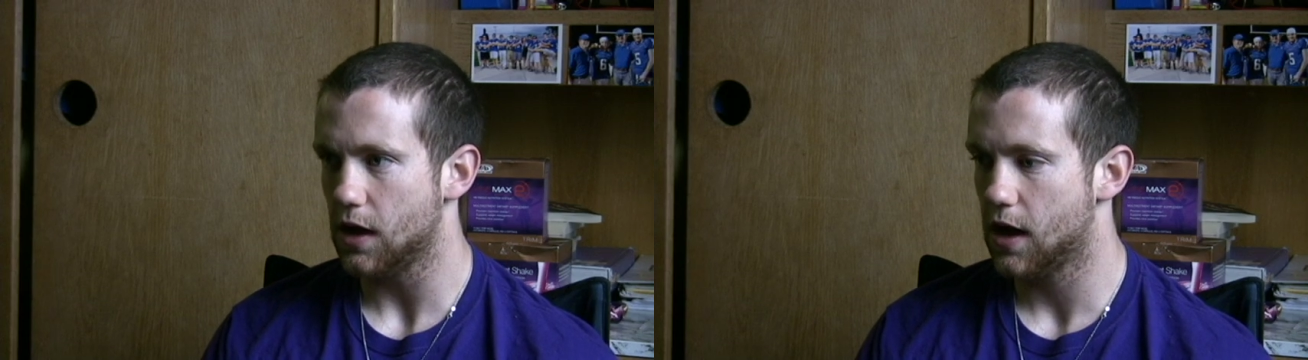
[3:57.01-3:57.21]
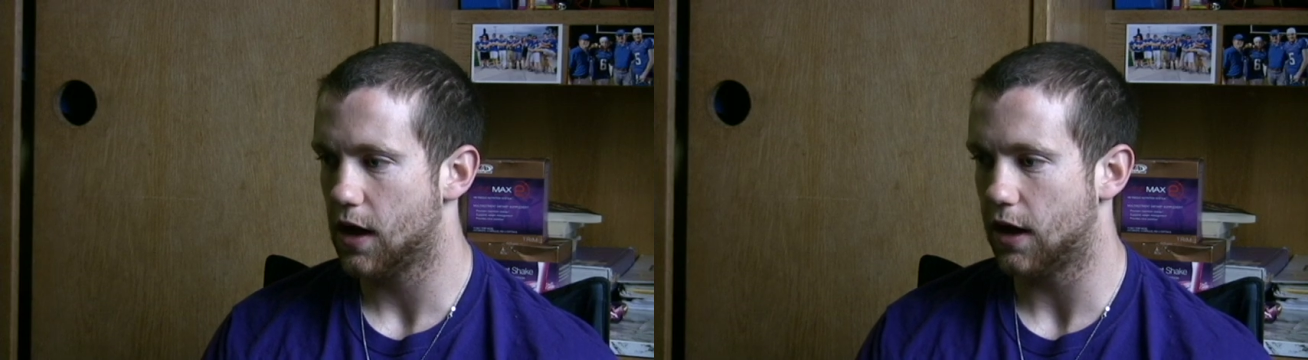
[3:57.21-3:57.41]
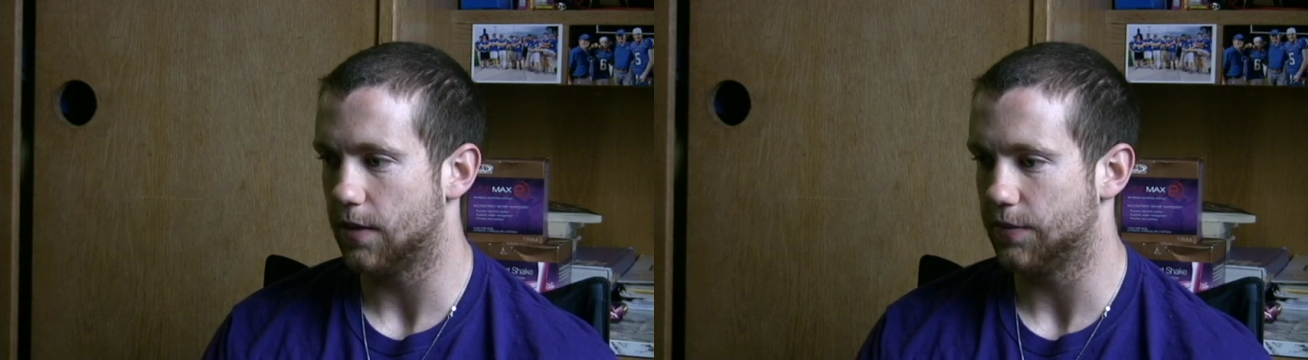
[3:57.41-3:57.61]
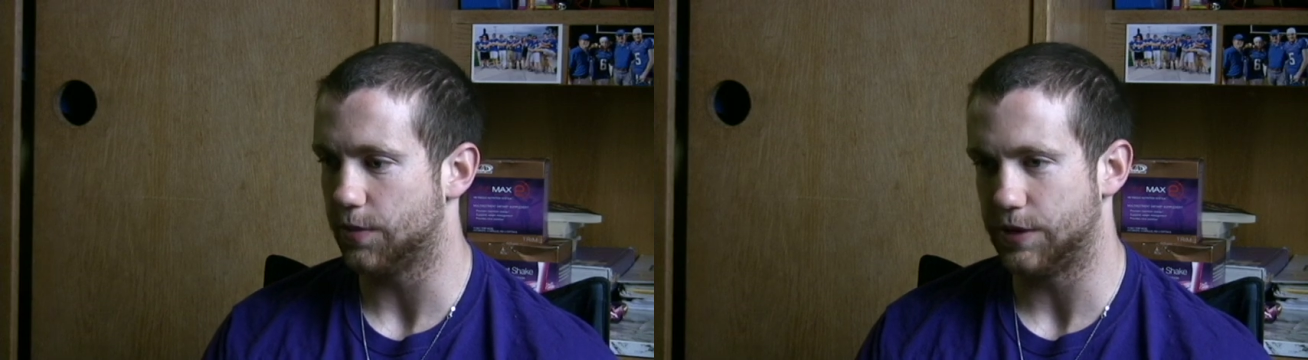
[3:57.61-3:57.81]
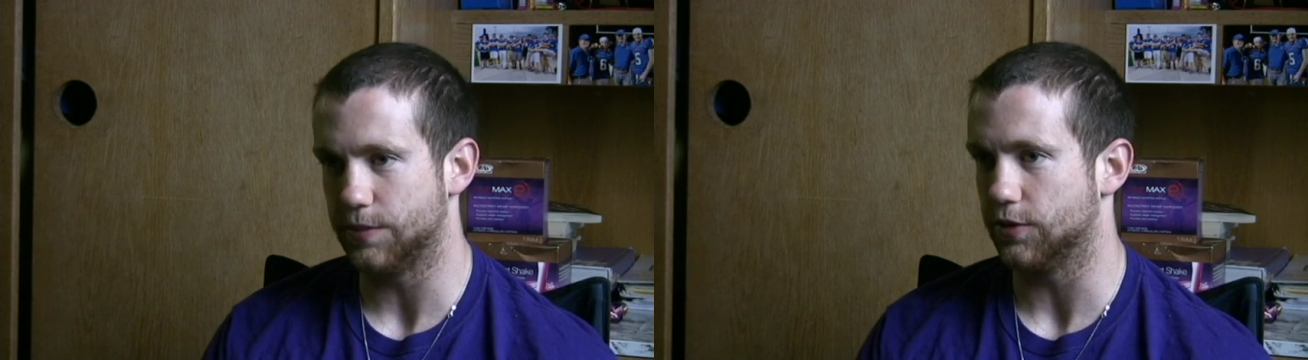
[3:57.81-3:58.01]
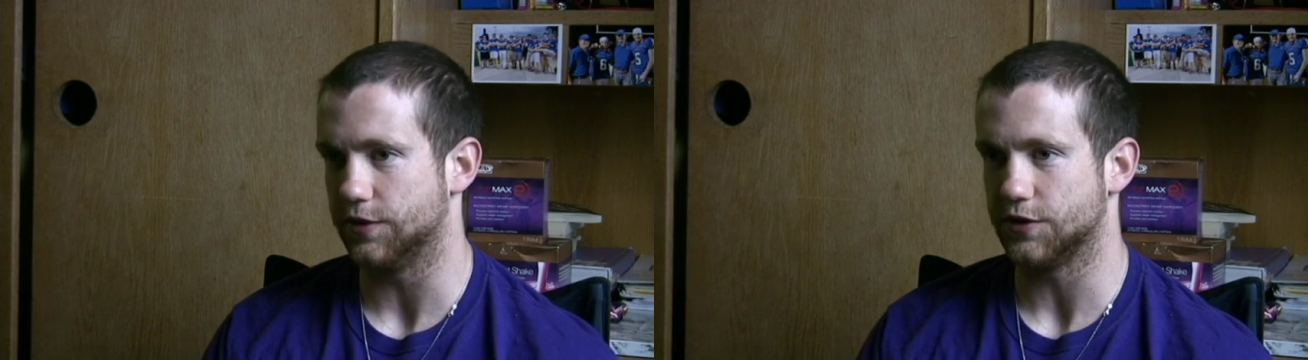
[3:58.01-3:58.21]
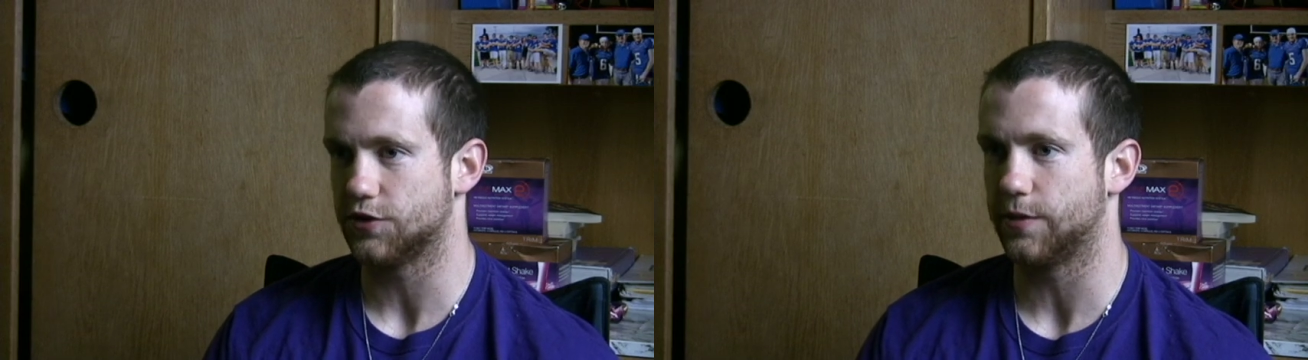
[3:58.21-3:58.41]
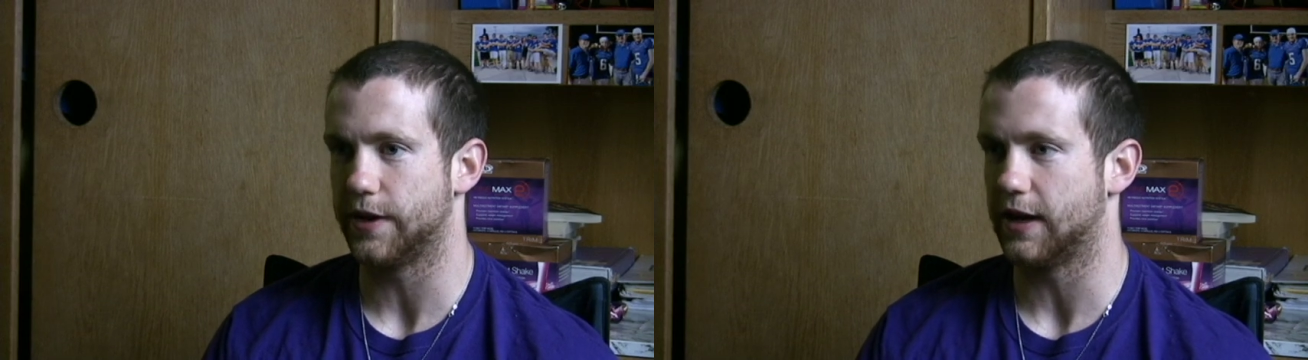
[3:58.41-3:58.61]
um, the people
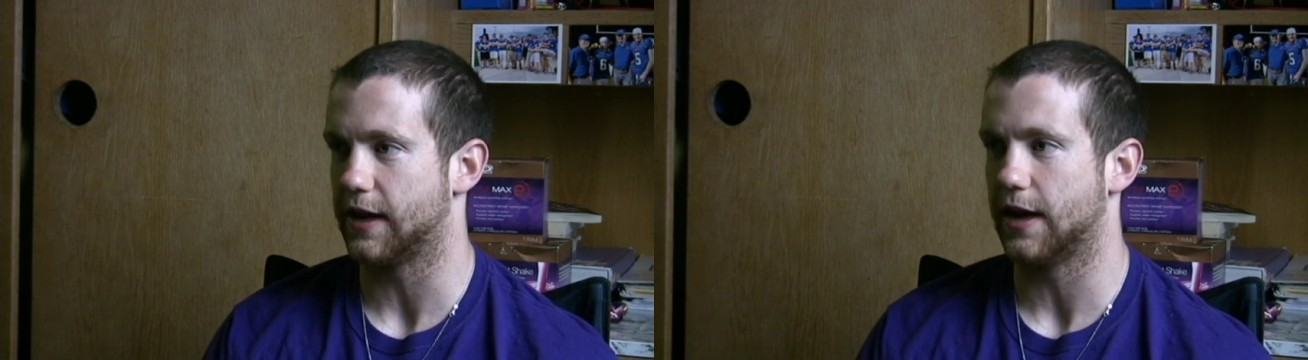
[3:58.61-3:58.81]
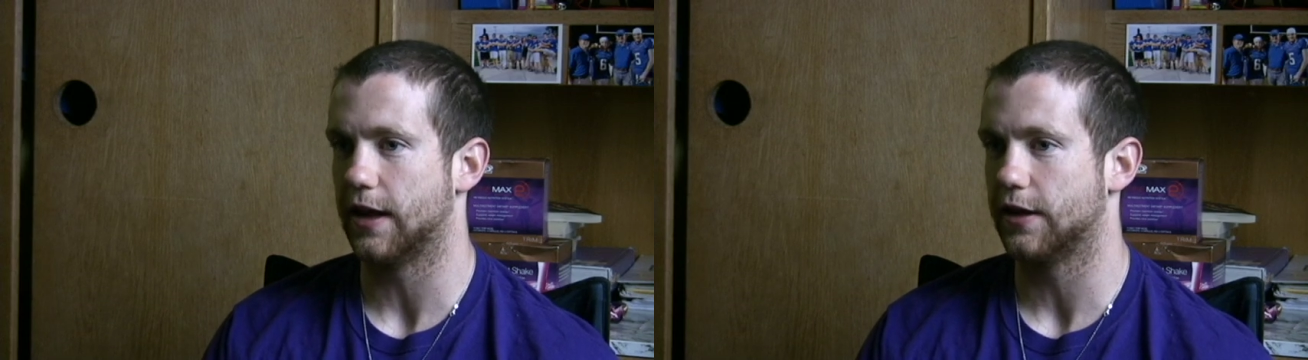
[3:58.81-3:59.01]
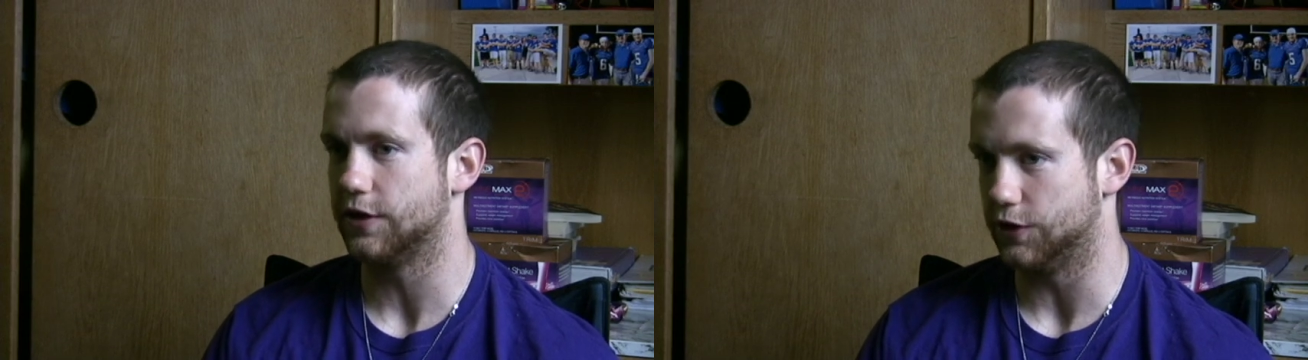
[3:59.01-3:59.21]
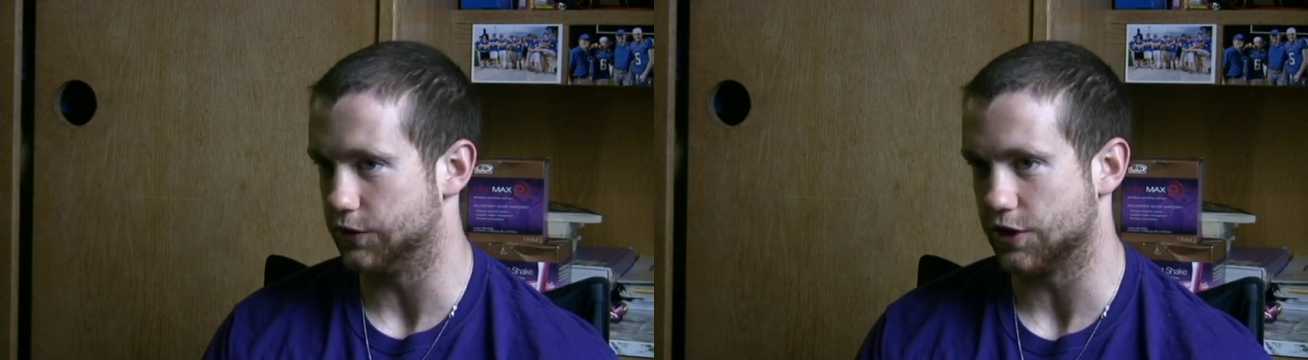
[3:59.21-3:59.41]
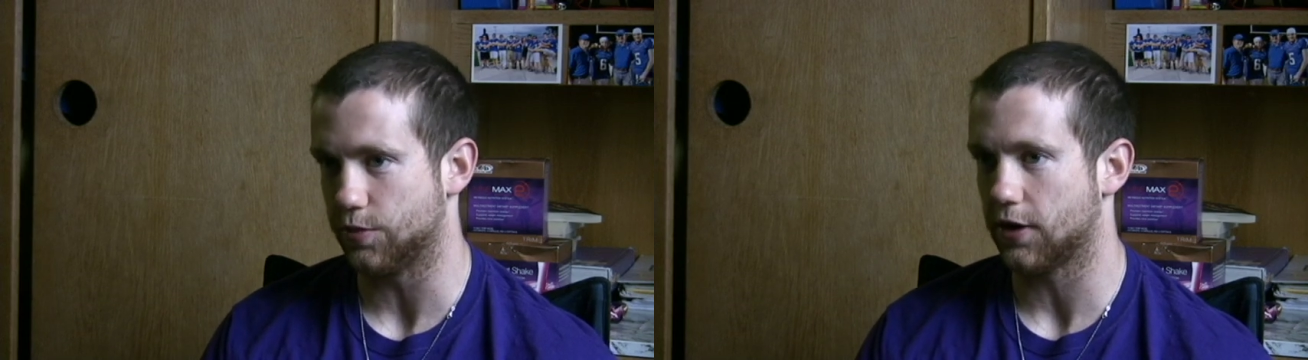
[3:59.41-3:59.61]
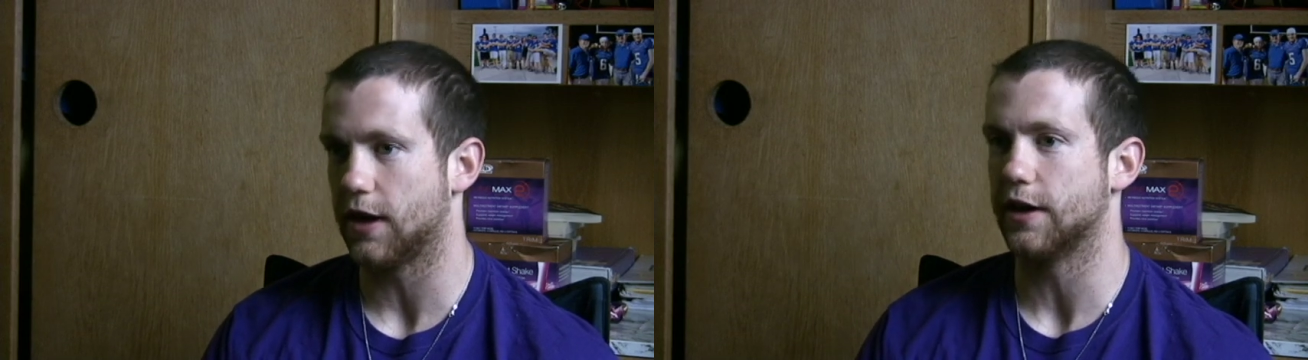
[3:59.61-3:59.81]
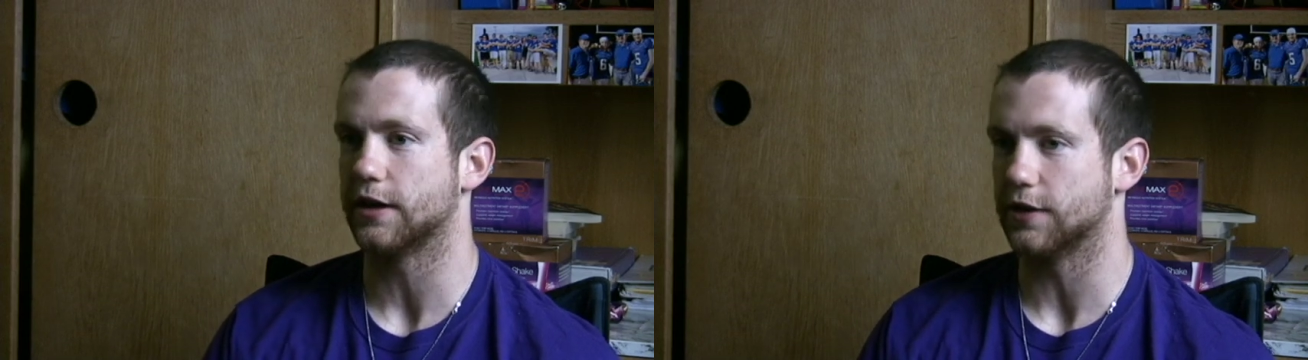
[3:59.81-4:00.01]
distributing it use the product,